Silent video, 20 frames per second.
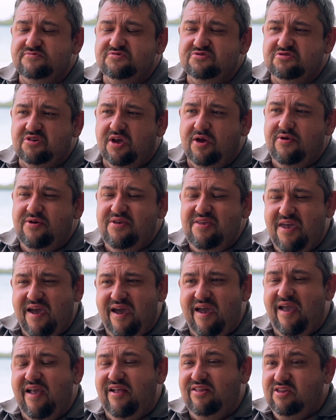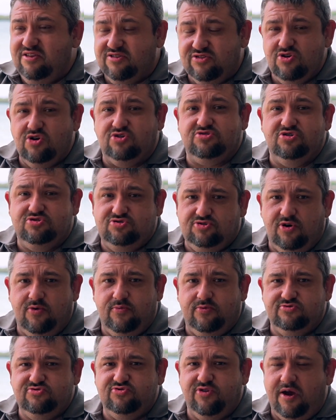So yeah, it is not a
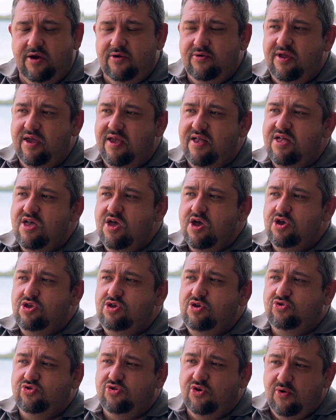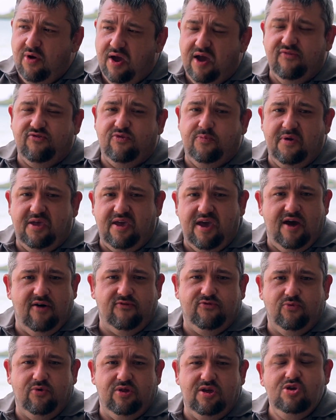durable drone. You do have to be
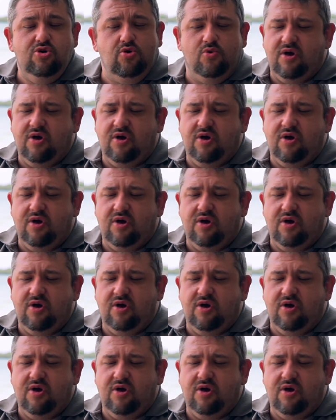careful with it. You